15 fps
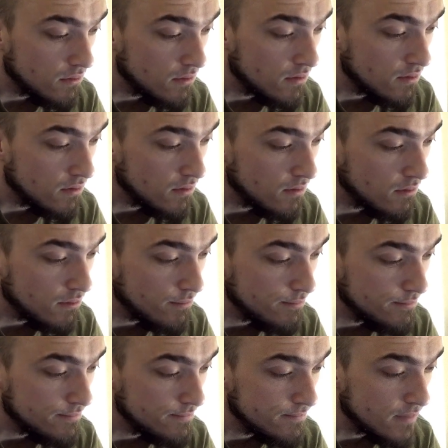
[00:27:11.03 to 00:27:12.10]

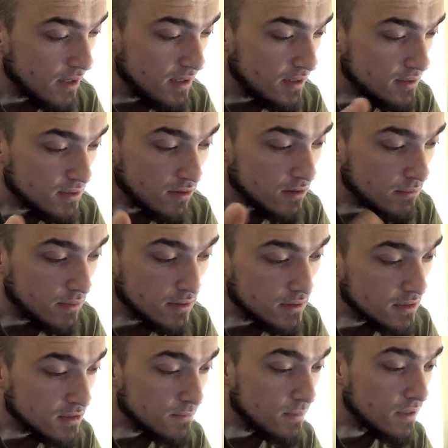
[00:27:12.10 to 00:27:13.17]
thing, I didn't talk about
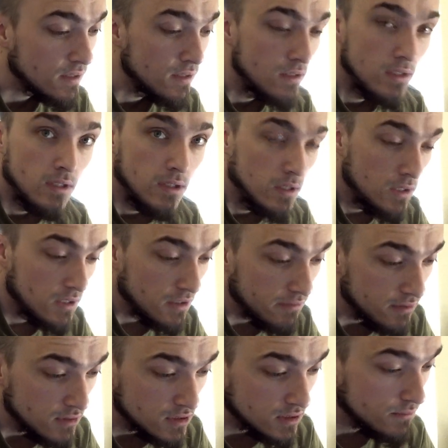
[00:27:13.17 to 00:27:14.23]
this, but
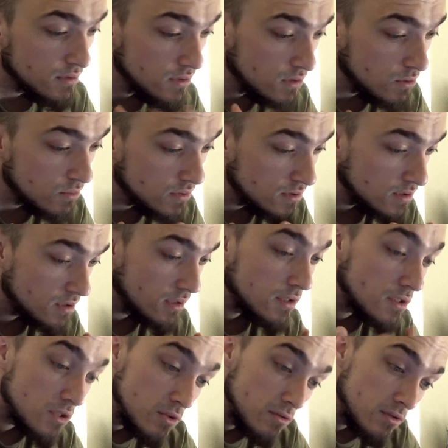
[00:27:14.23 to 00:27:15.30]
if you're someone who wants to start
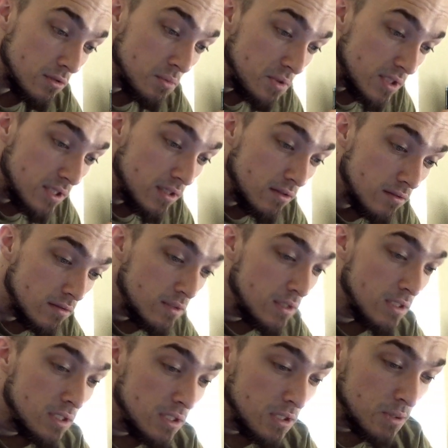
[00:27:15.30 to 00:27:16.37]
a YouTube channel
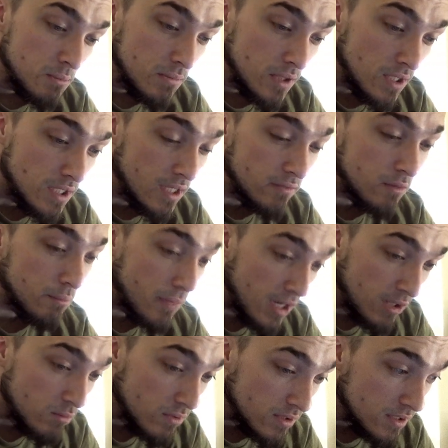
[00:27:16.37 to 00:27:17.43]
but never
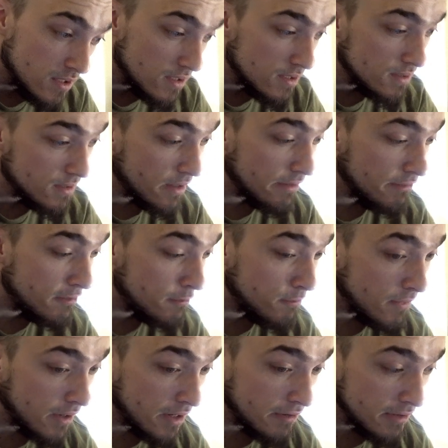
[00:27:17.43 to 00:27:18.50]
made one yet, I
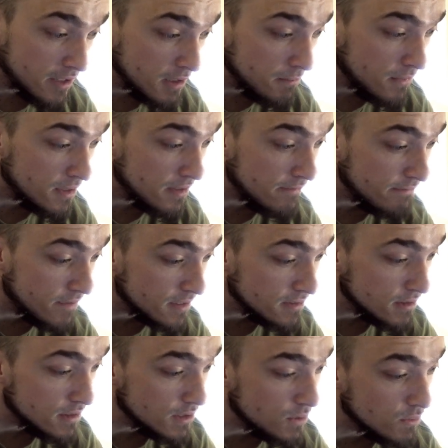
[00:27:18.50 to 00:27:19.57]
recommend
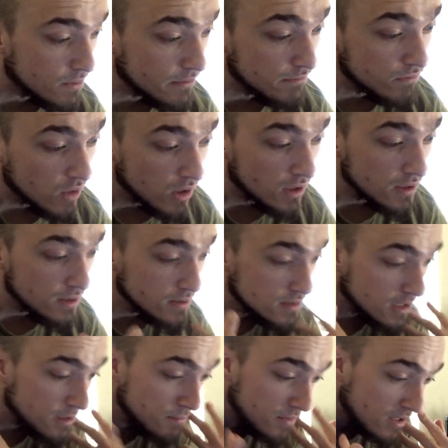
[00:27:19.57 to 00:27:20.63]
investing into a vlog
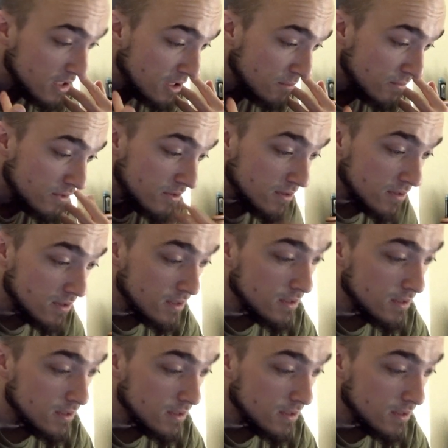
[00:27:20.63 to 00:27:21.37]
type camera.